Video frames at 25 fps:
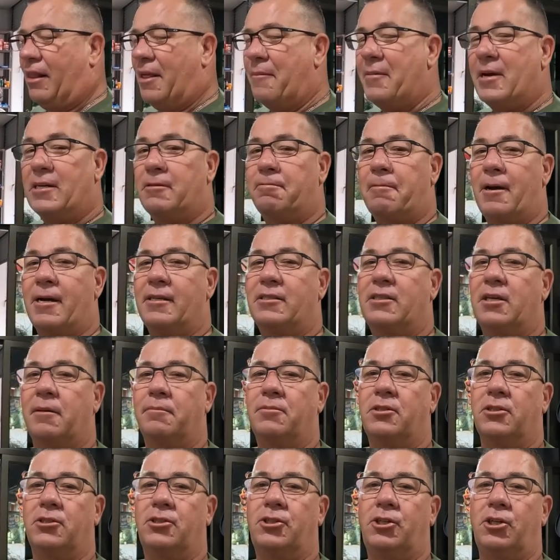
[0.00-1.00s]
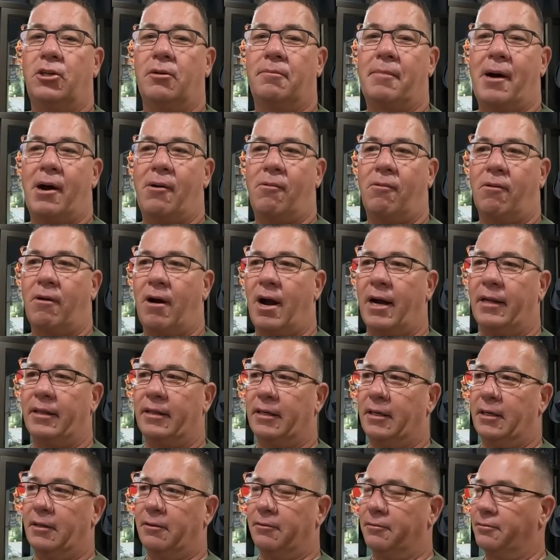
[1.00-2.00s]
Let me explain something to you about where I
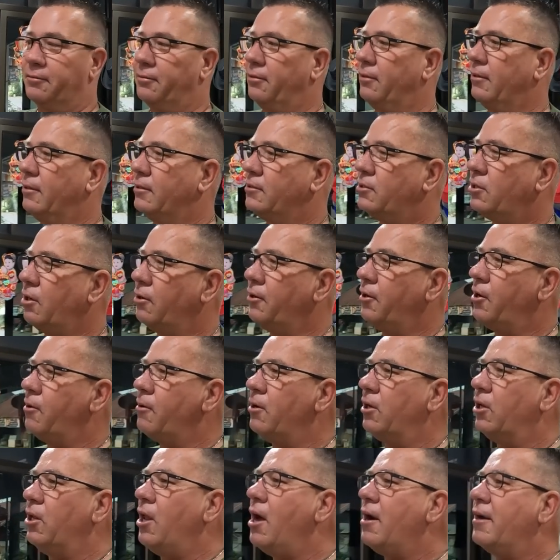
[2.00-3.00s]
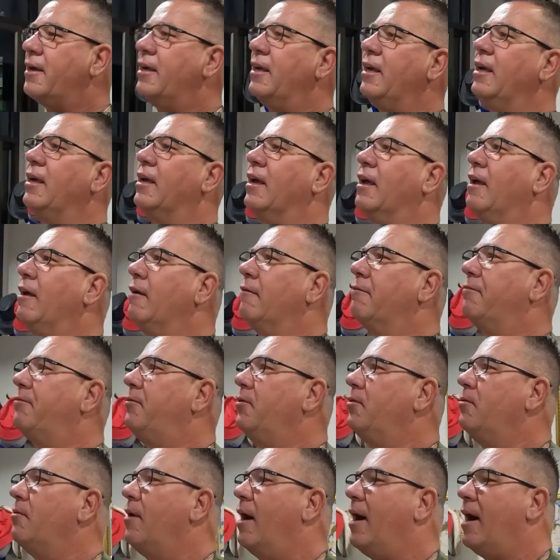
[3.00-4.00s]
live. So you're lucky
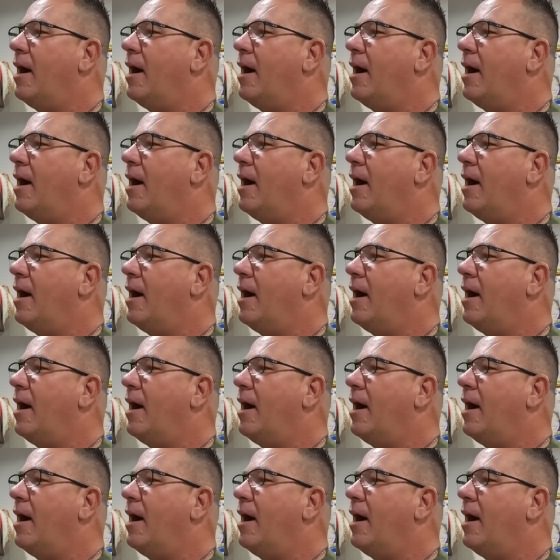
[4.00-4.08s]
if you